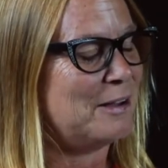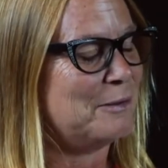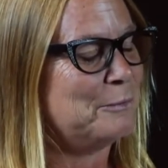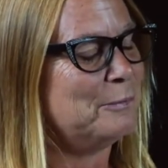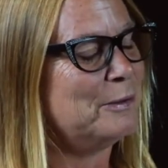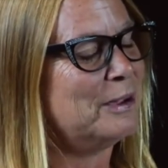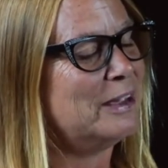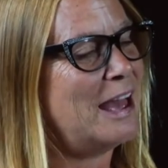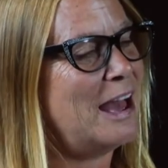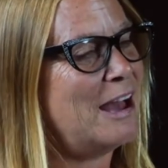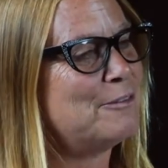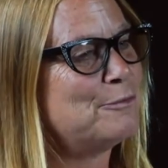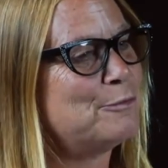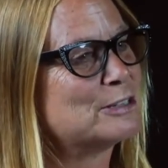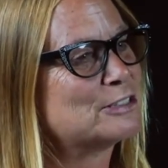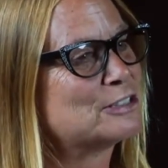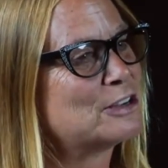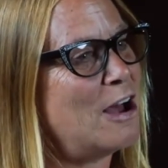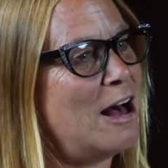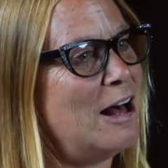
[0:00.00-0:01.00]
we have
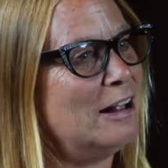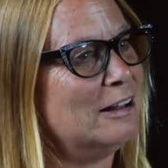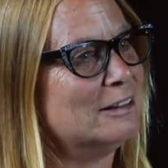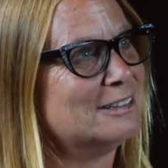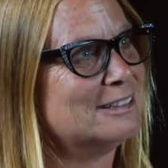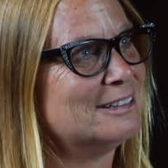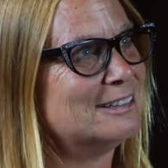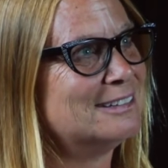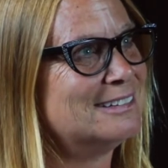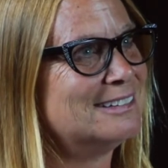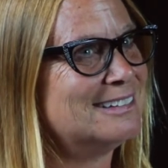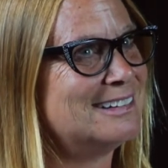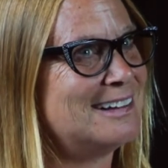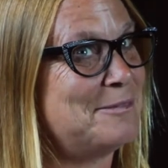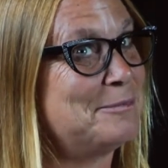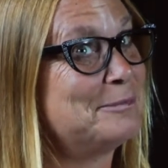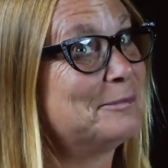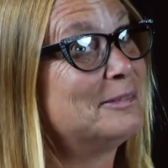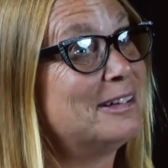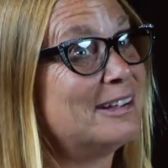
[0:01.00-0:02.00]
what's called, and
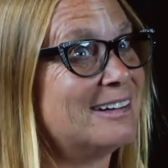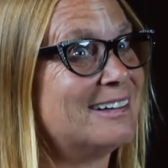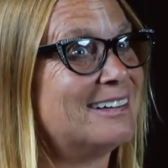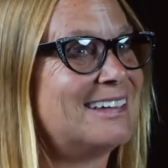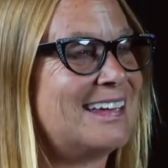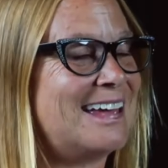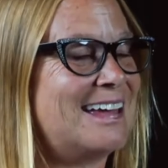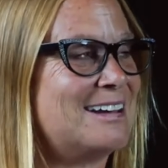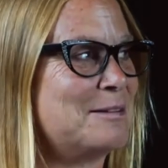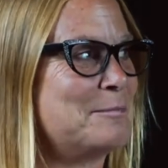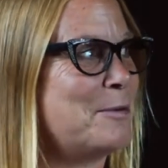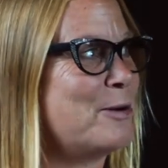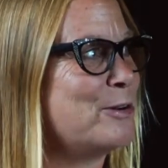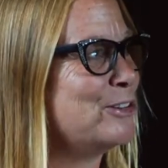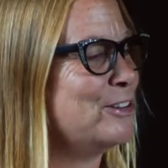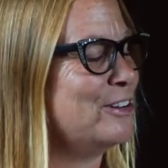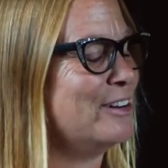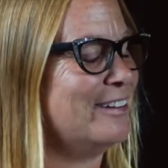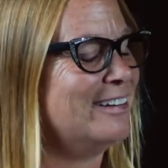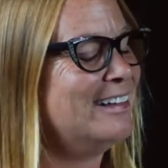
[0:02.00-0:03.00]
I'm getting
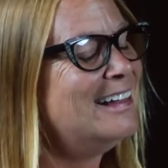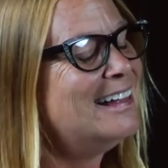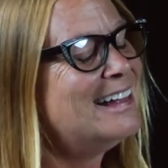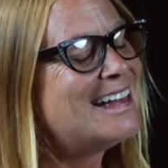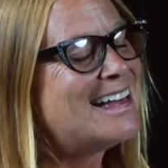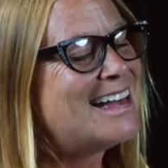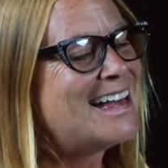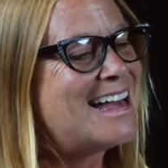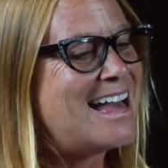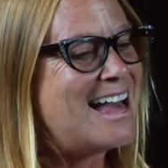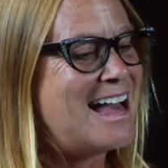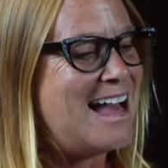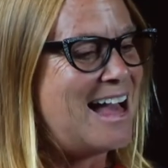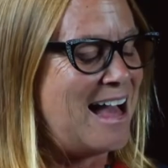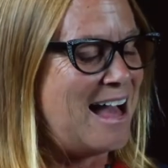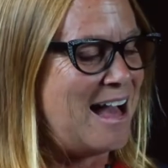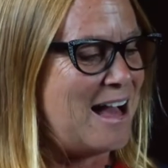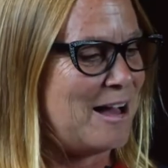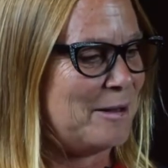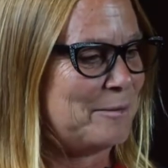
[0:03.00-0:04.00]
emotional,
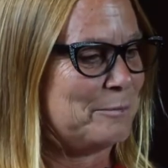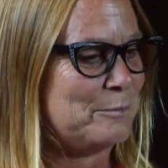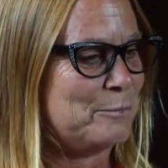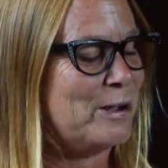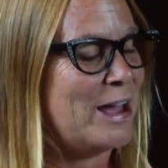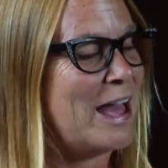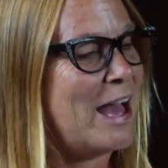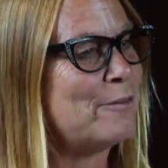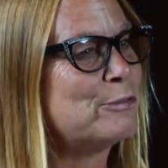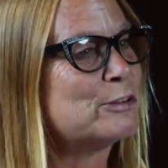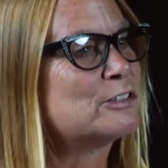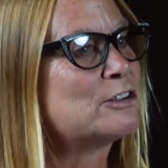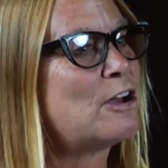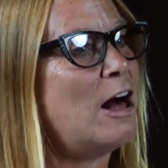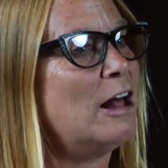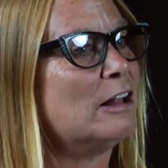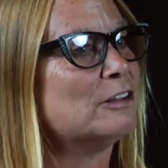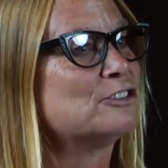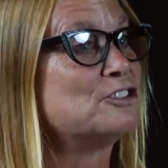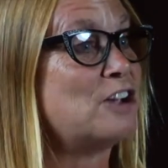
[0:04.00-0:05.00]
we have what's
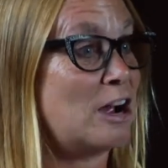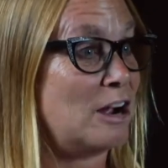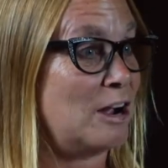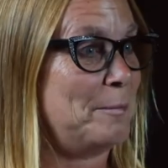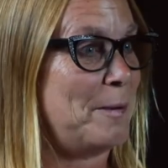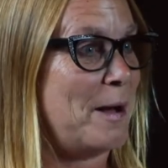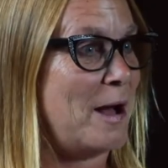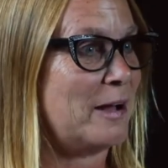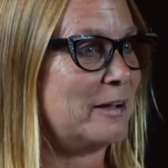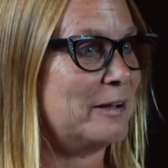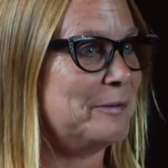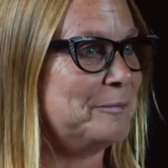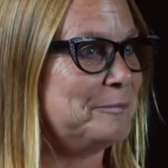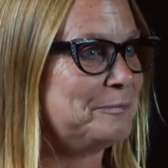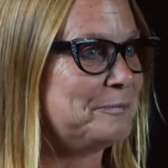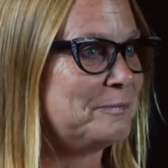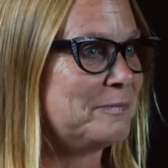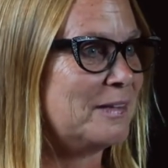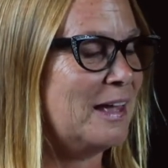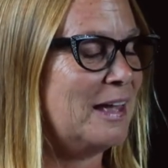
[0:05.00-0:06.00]
called chuck-a-puck,
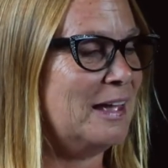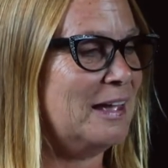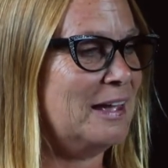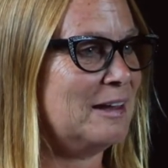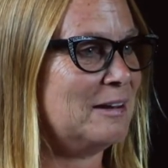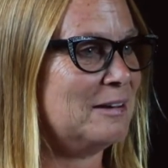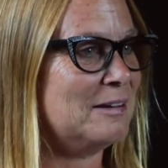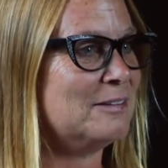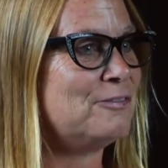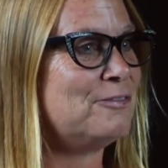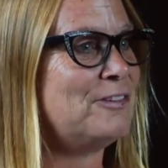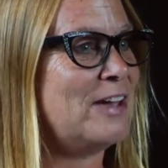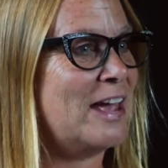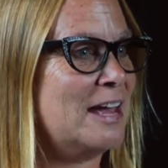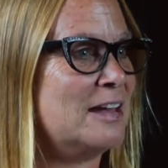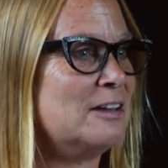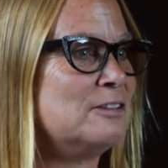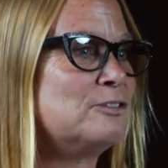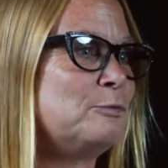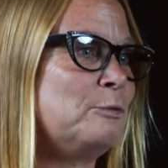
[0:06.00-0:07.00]
and
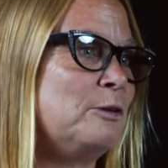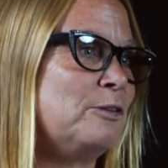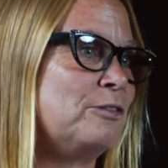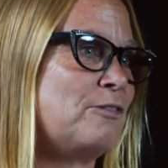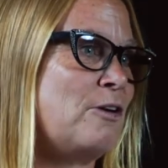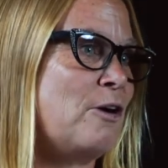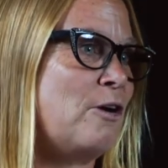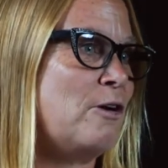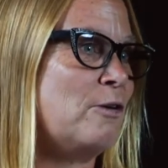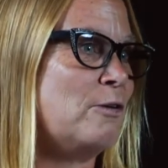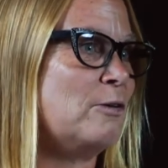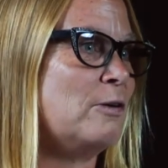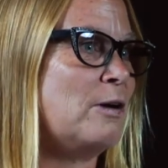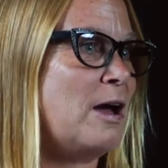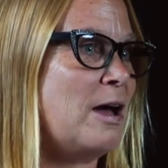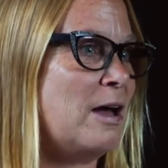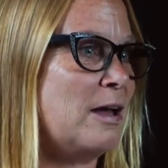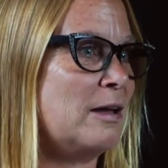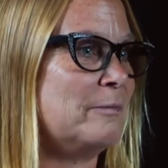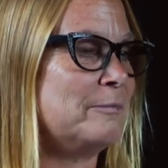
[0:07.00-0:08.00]
fans will throw
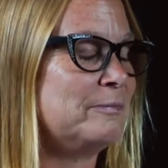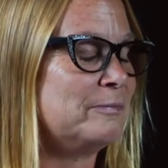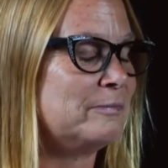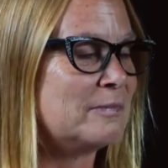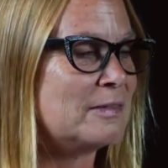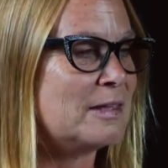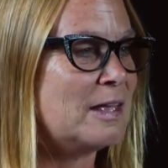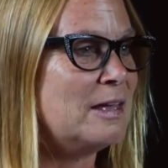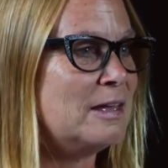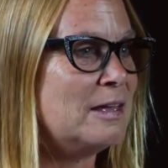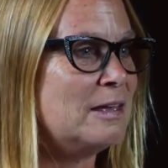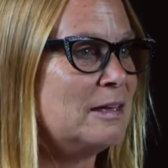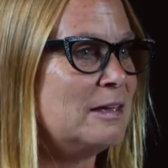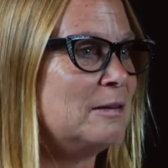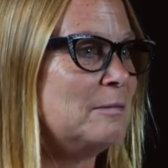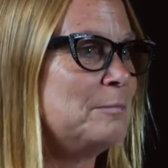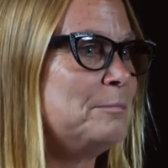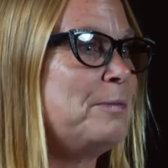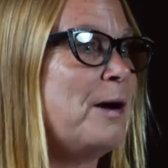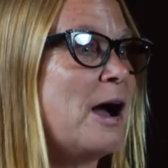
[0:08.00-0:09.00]

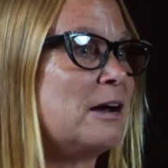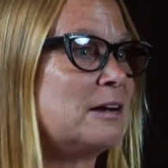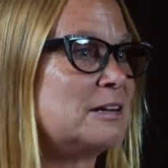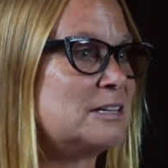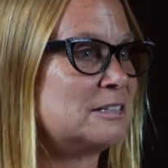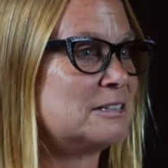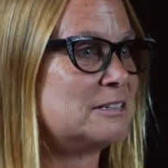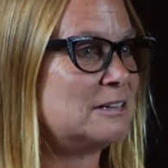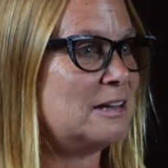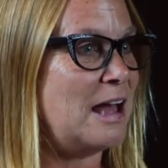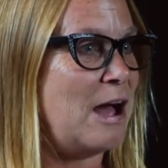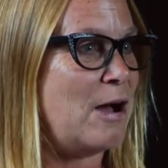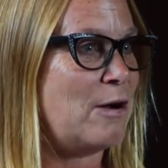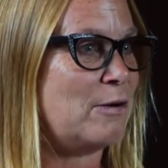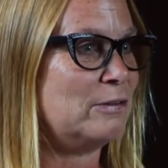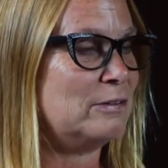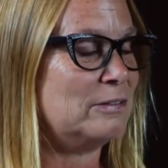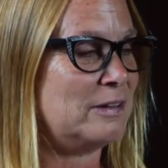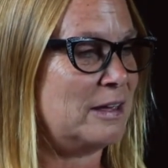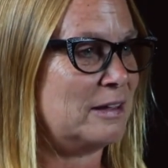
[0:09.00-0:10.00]
pucks
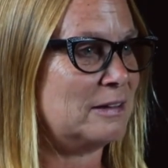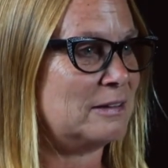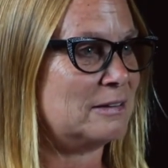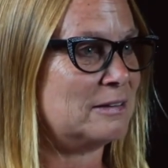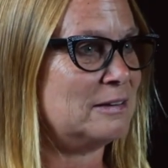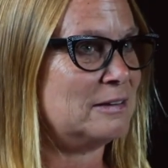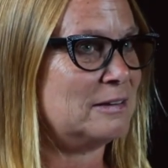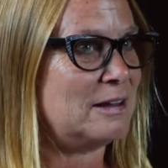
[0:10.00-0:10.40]
out, like